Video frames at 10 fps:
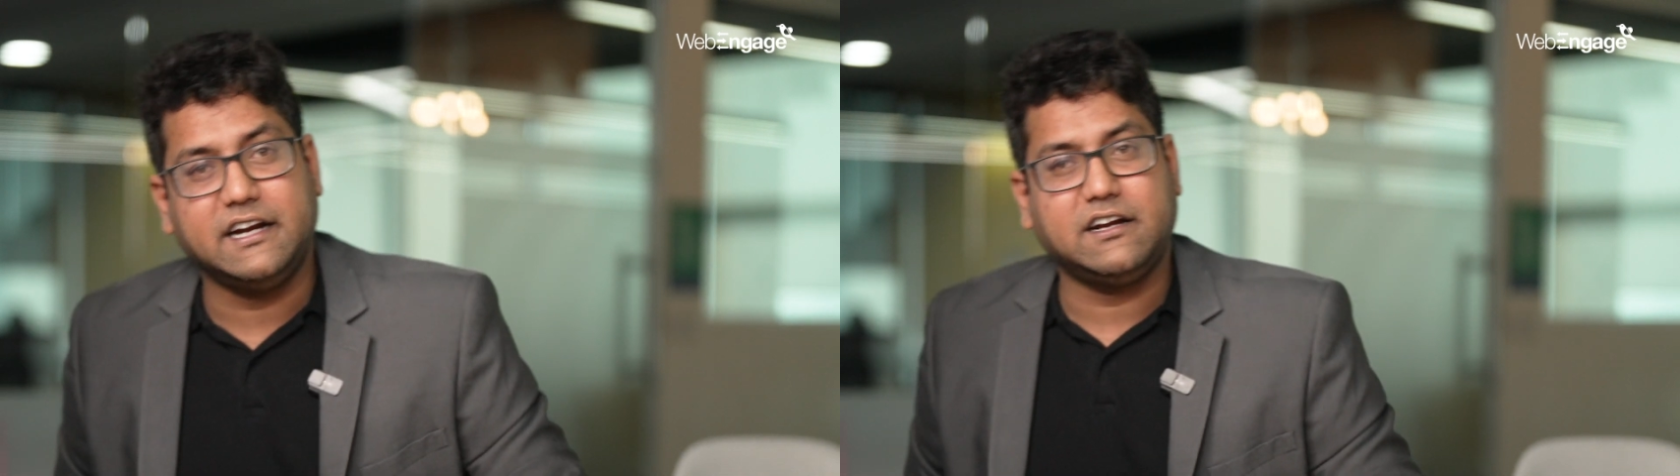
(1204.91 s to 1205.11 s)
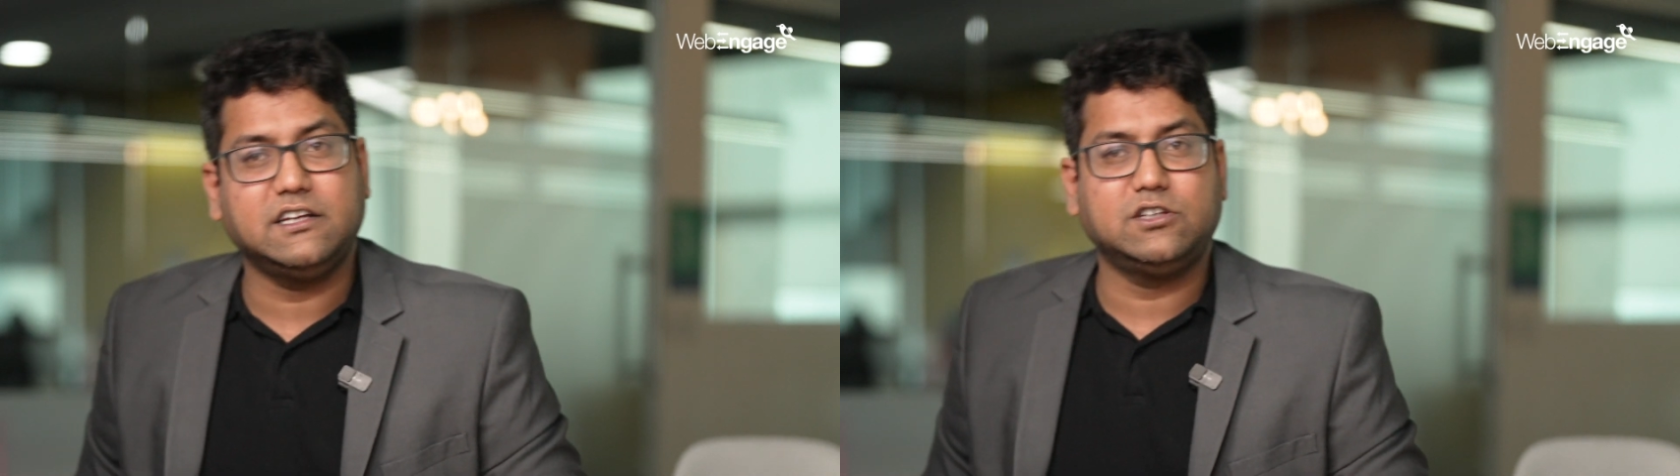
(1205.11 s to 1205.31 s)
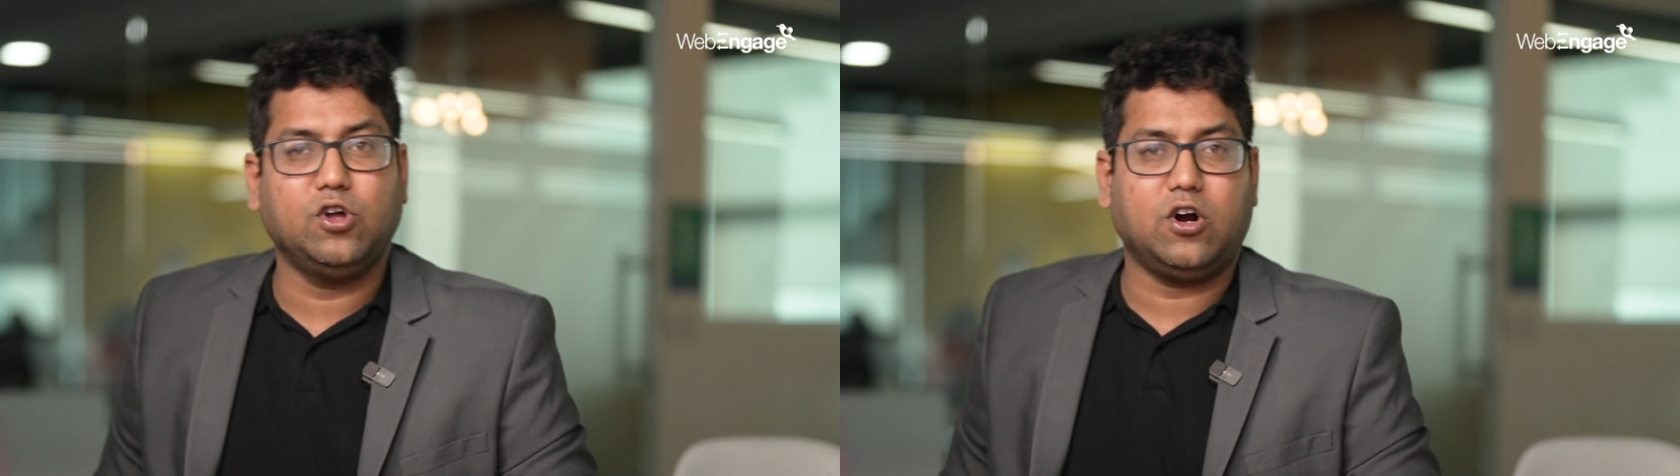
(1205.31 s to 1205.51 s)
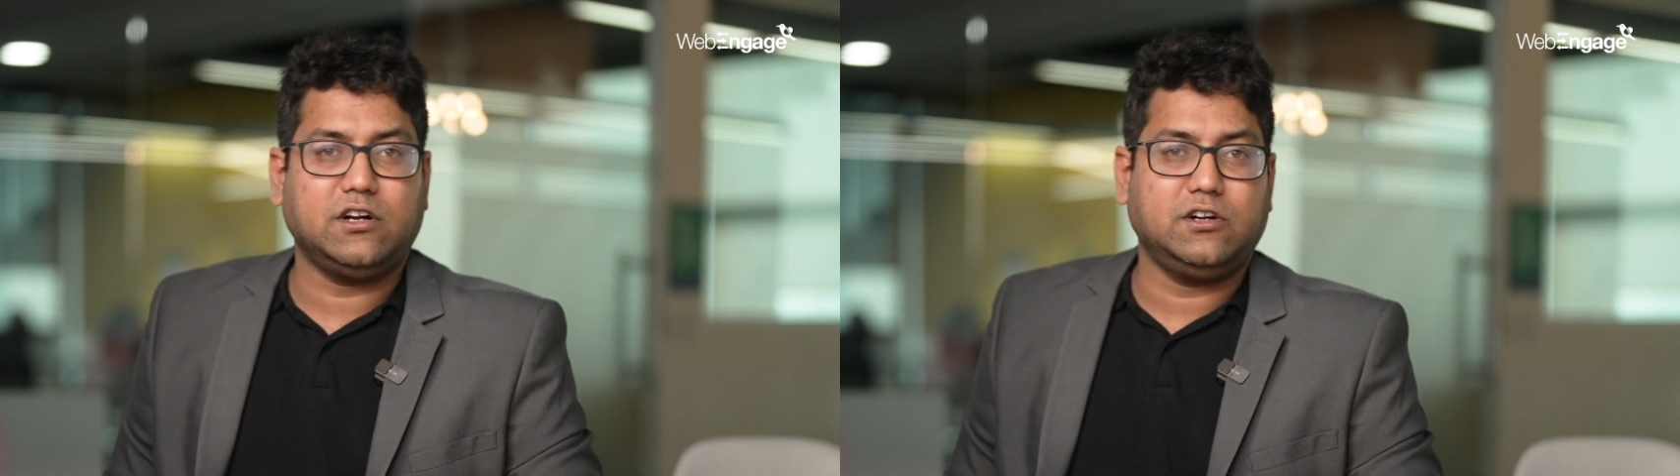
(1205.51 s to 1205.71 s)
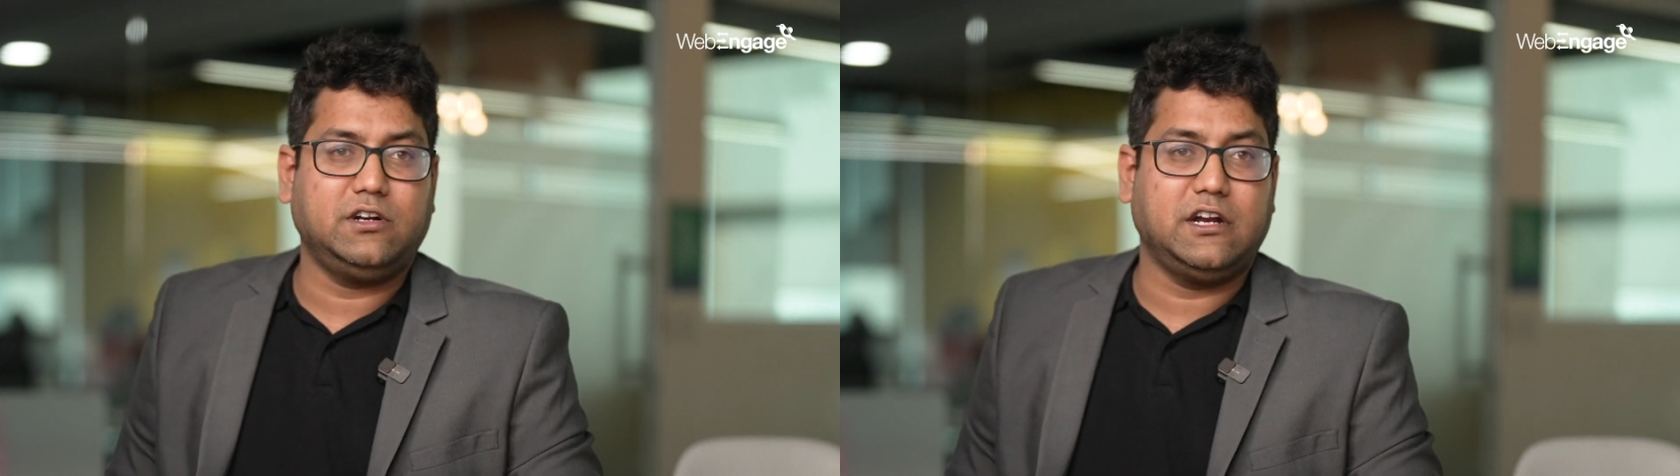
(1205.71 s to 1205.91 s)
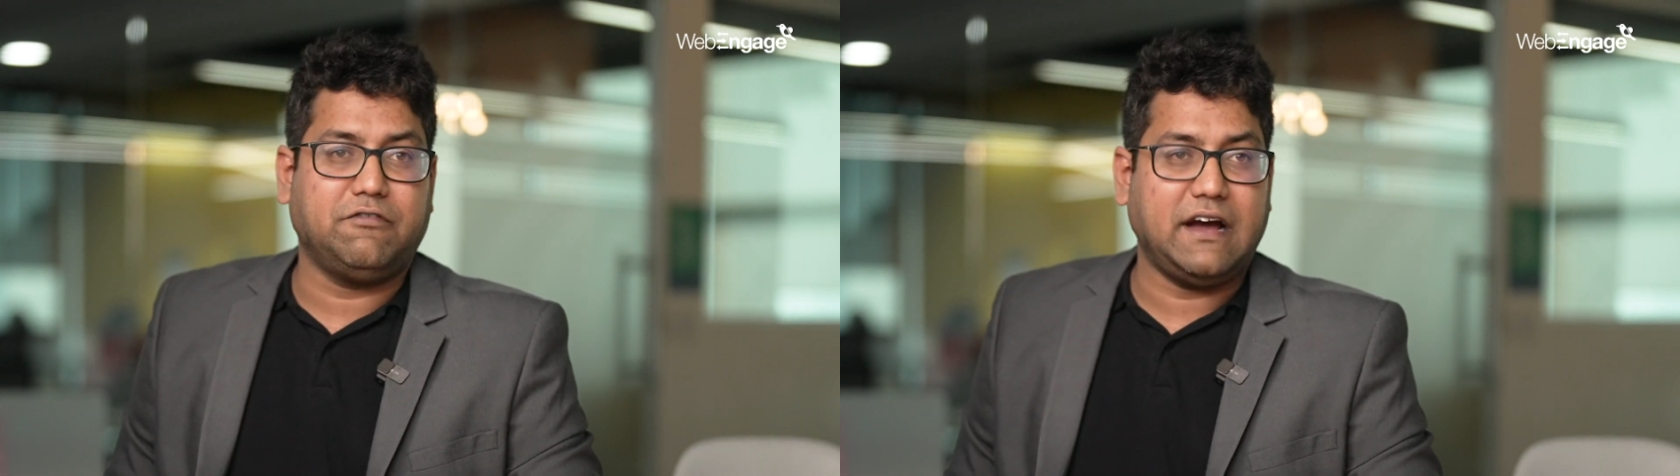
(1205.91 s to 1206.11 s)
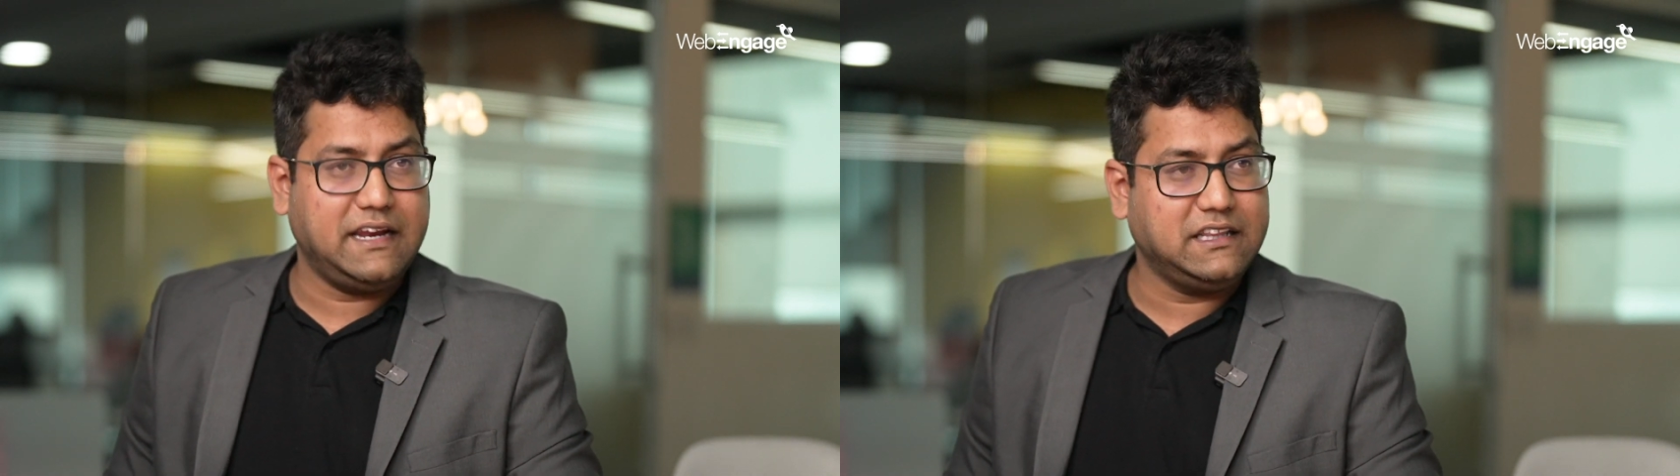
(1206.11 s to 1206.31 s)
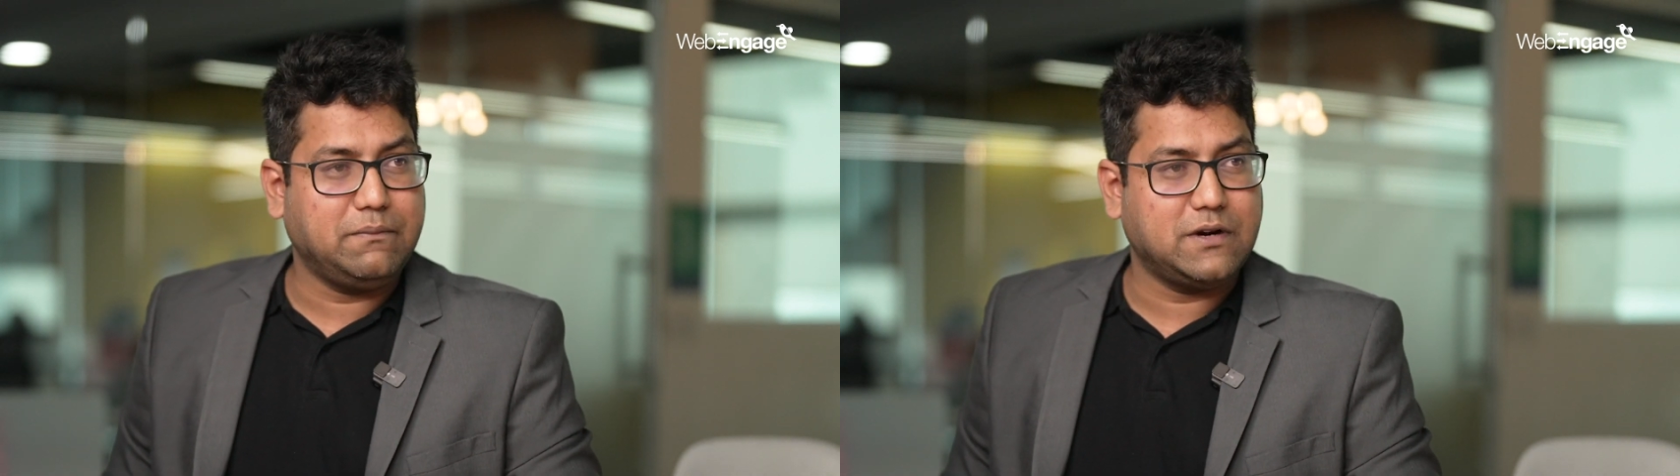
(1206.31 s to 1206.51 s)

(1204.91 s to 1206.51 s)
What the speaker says: it is not defining the